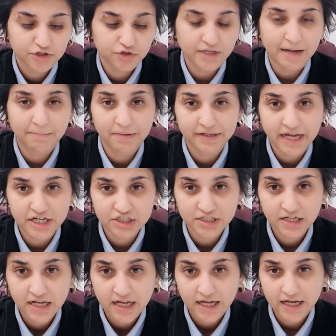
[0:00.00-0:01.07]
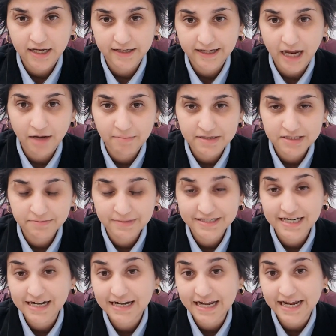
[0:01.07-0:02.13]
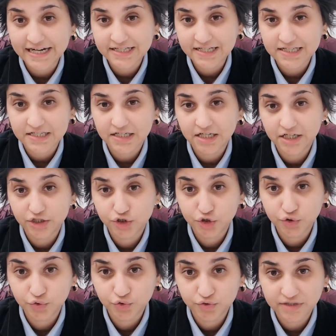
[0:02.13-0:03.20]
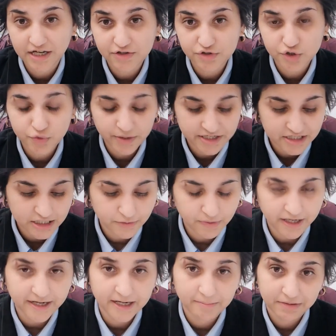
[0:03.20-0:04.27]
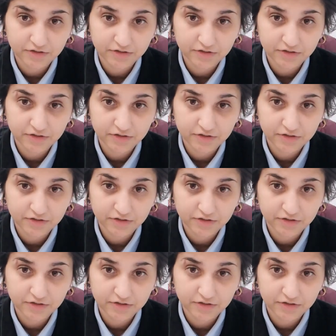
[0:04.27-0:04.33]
So the application can be submitted latest June 2021,